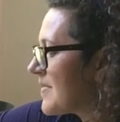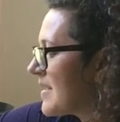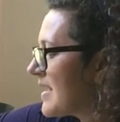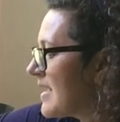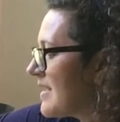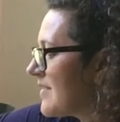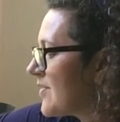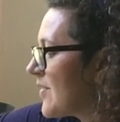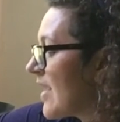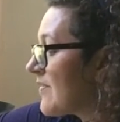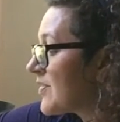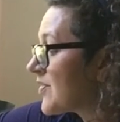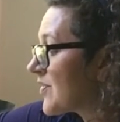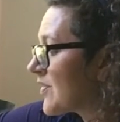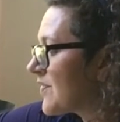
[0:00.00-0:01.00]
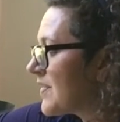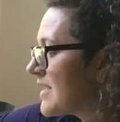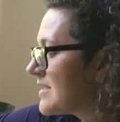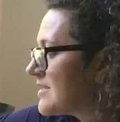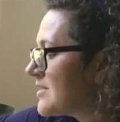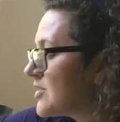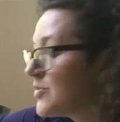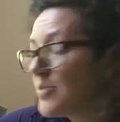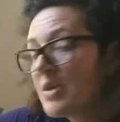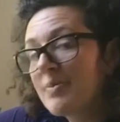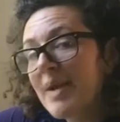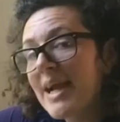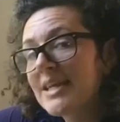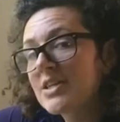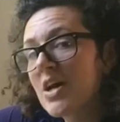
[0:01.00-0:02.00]
is you have a surface, you put
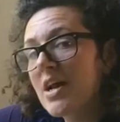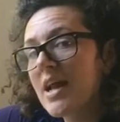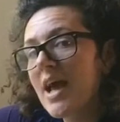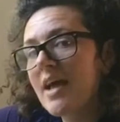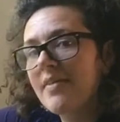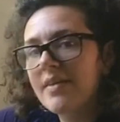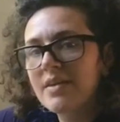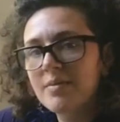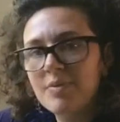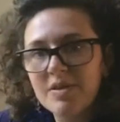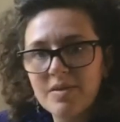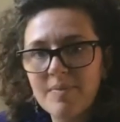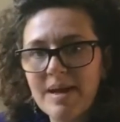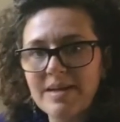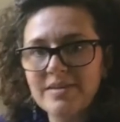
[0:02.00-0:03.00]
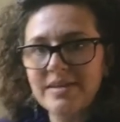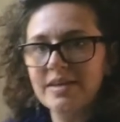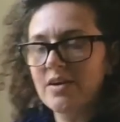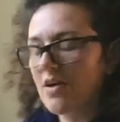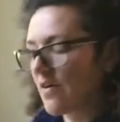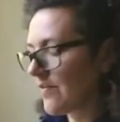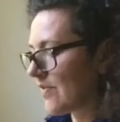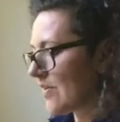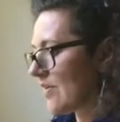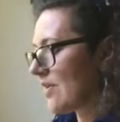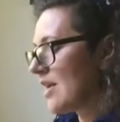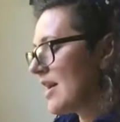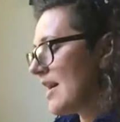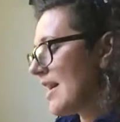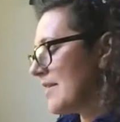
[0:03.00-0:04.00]
paint on it, and then you put the painting
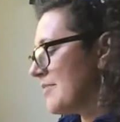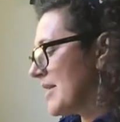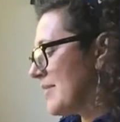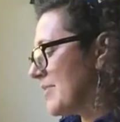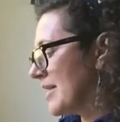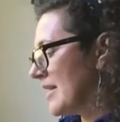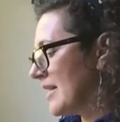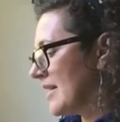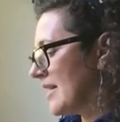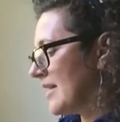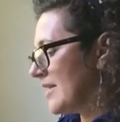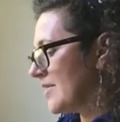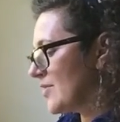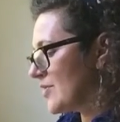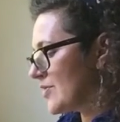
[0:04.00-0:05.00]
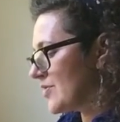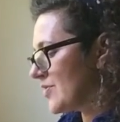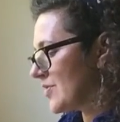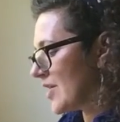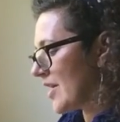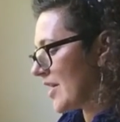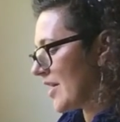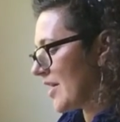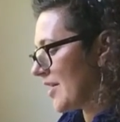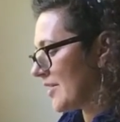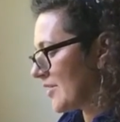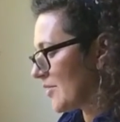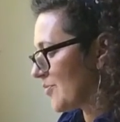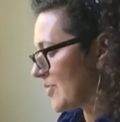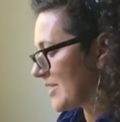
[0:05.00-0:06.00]
over, and maybe he used a
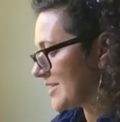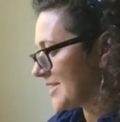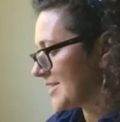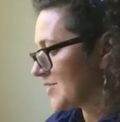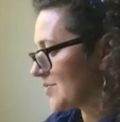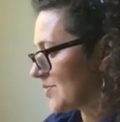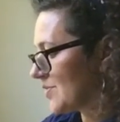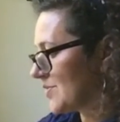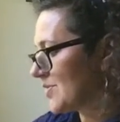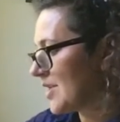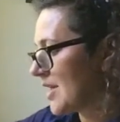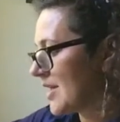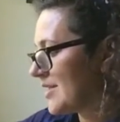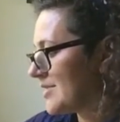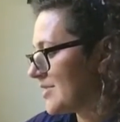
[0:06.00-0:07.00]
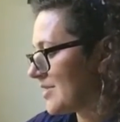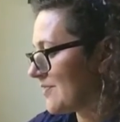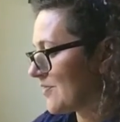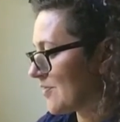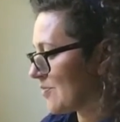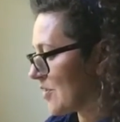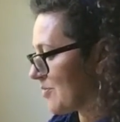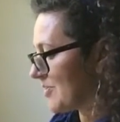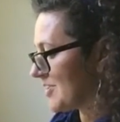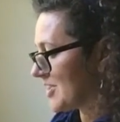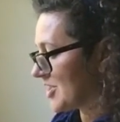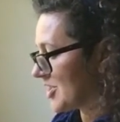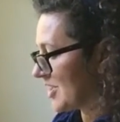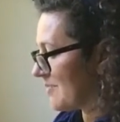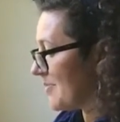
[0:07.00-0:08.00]
little printing tool for more precision.